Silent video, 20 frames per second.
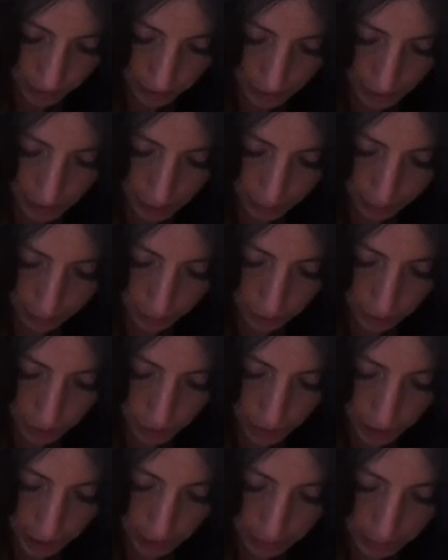How are those
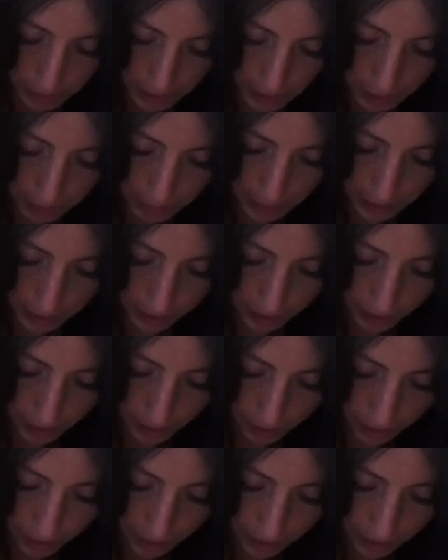shapes coming along?